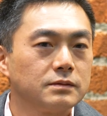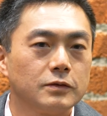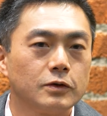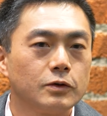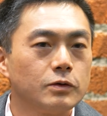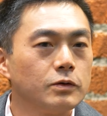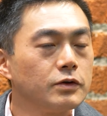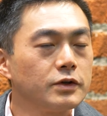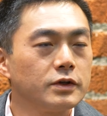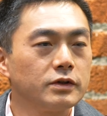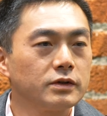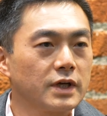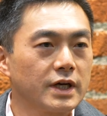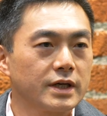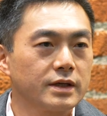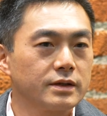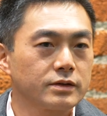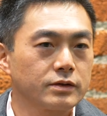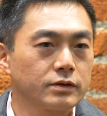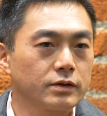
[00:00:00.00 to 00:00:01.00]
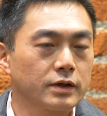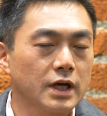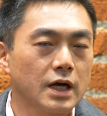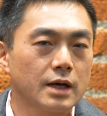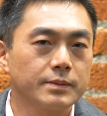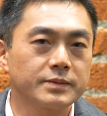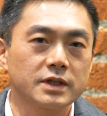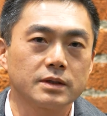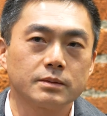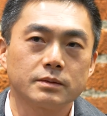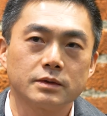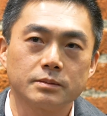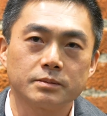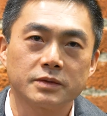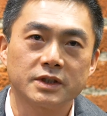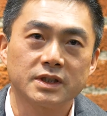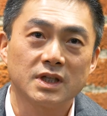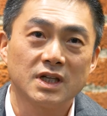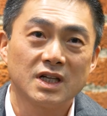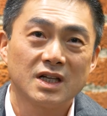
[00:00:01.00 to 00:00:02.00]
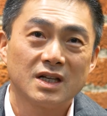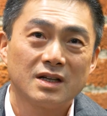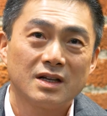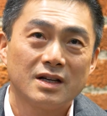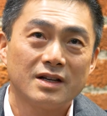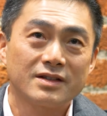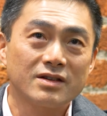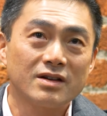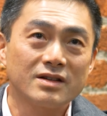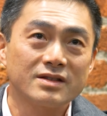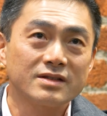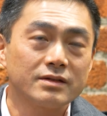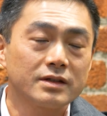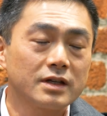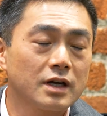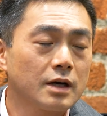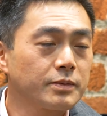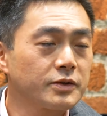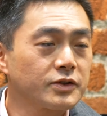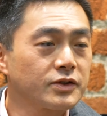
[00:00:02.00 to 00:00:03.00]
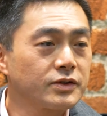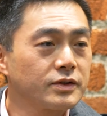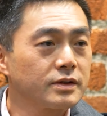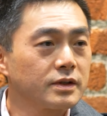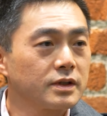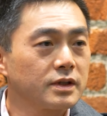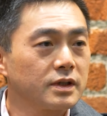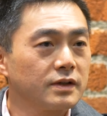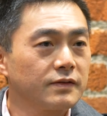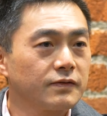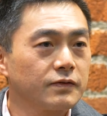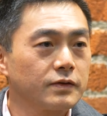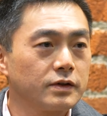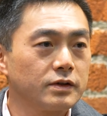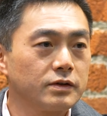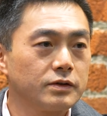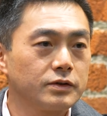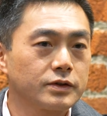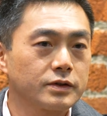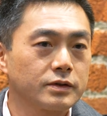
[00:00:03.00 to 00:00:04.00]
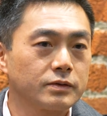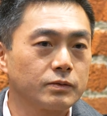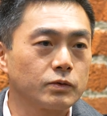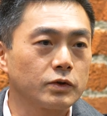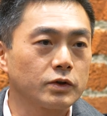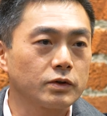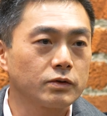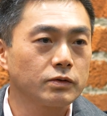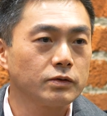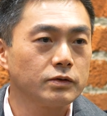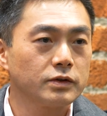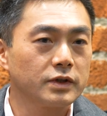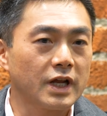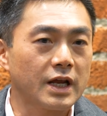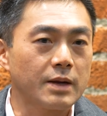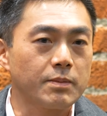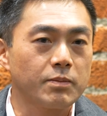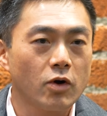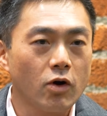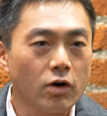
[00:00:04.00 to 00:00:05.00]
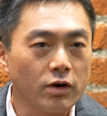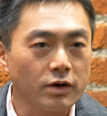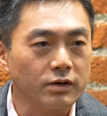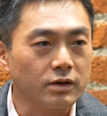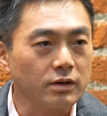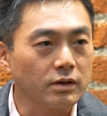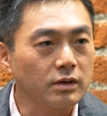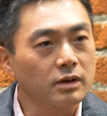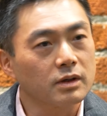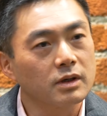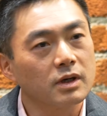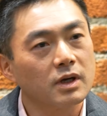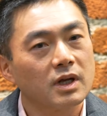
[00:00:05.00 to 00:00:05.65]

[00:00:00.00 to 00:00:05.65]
who you let into your cap table. But it's also an opportunity for you to recruit a partner.